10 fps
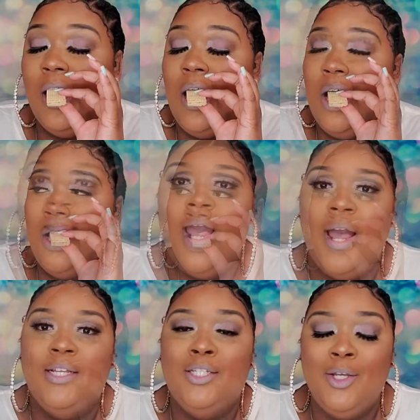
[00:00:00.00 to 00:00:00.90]
All right,
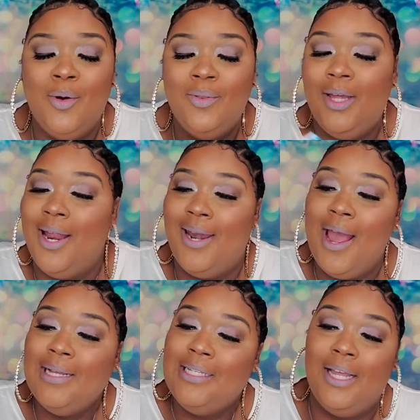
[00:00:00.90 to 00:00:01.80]
guys, so the
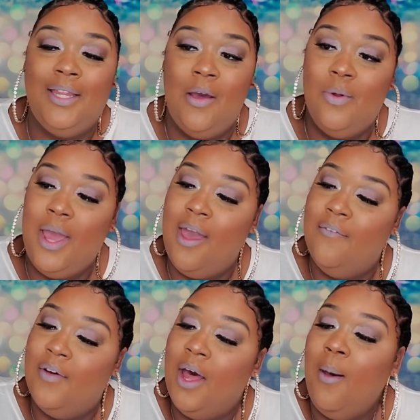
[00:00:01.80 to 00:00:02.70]
next thing that we
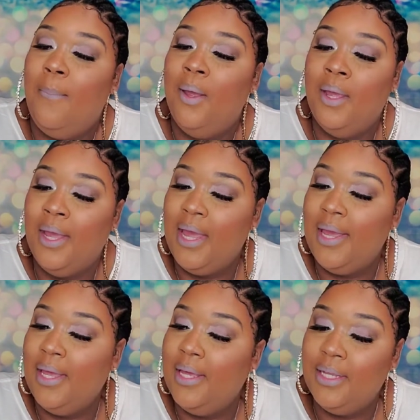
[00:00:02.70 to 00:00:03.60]
have up
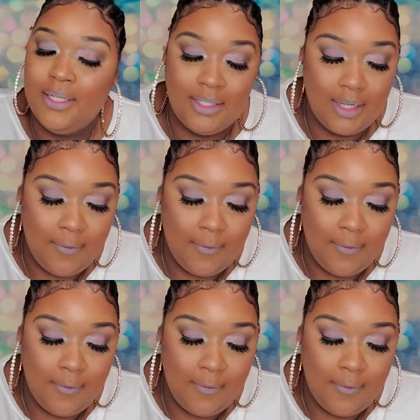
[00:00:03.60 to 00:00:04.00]
is